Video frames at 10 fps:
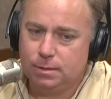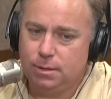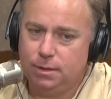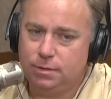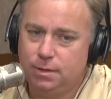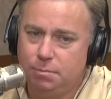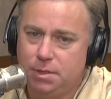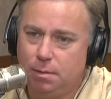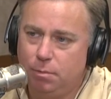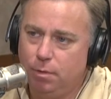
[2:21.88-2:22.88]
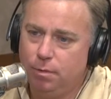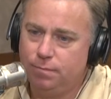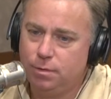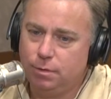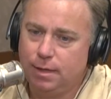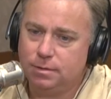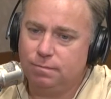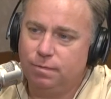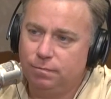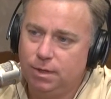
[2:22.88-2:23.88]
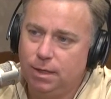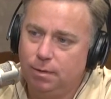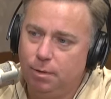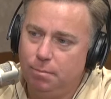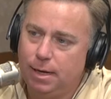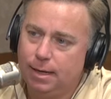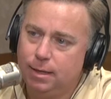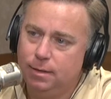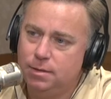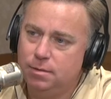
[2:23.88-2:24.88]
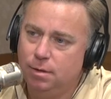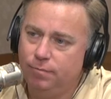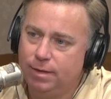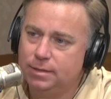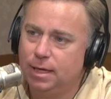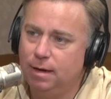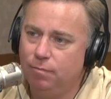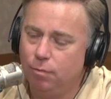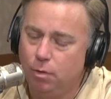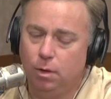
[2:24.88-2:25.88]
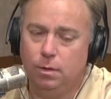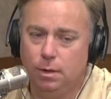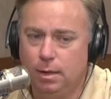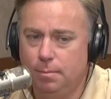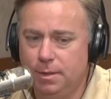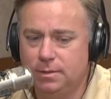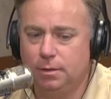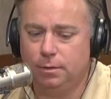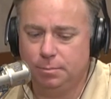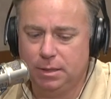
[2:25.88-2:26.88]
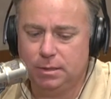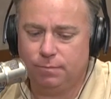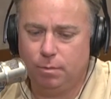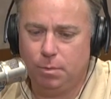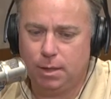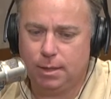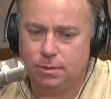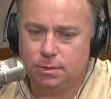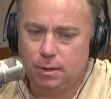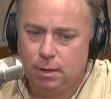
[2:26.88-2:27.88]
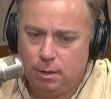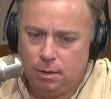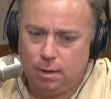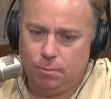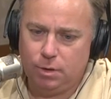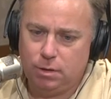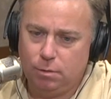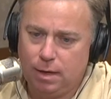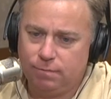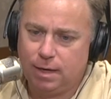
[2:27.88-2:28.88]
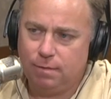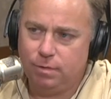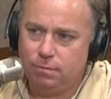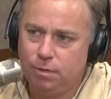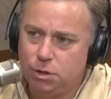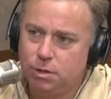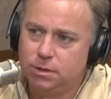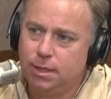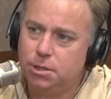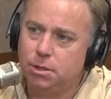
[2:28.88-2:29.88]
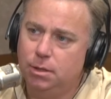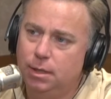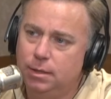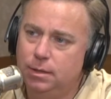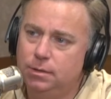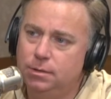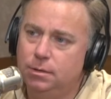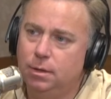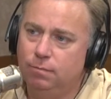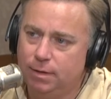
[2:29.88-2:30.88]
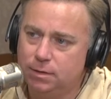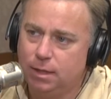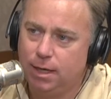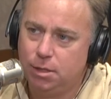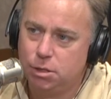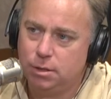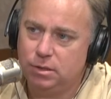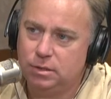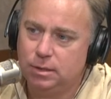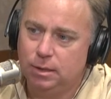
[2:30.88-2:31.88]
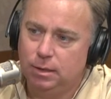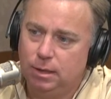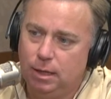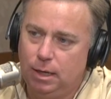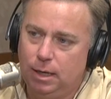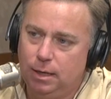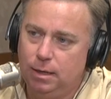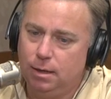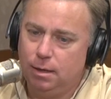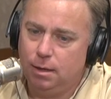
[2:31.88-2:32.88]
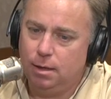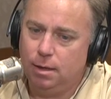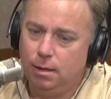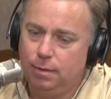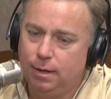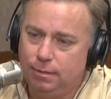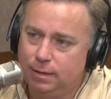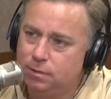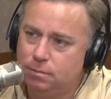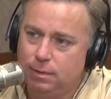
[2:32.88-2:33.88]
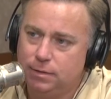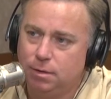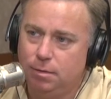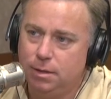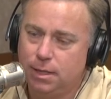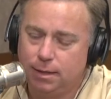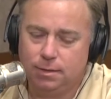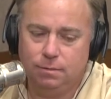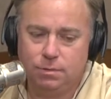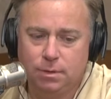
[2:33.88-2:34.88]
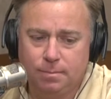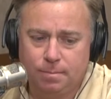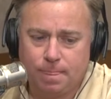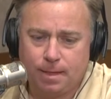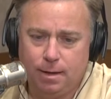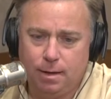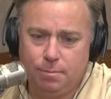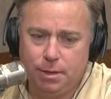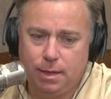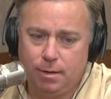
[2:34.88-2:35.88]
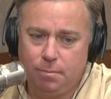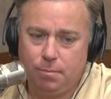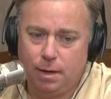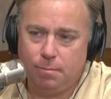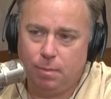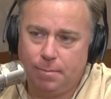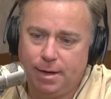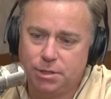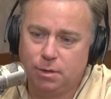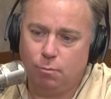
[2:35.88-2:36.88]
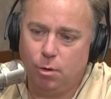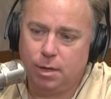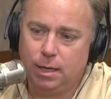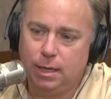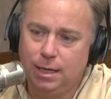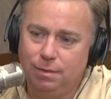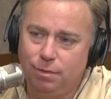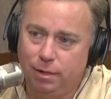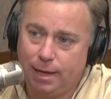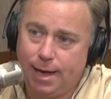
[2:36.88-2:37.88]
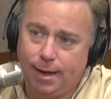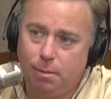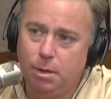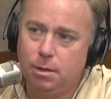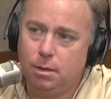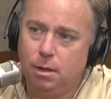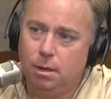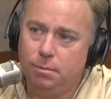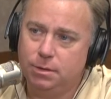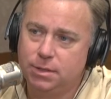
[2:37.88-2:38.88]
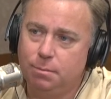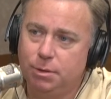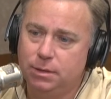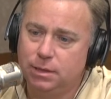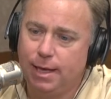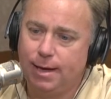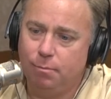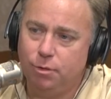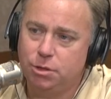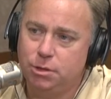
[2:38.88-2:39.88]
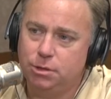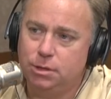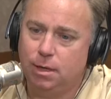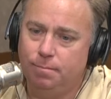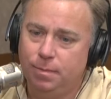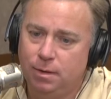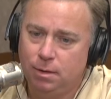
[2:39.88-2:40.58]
in September of two thousand fifteen, I went back into an investigative role. Um, it's a little bit different because um, we do have kind of a division, a section that is investigations, right? And uh, that that's that's our detectives. Uh, but now I'm I'm I'm actually working in the lab, um, the state police lab, which is um,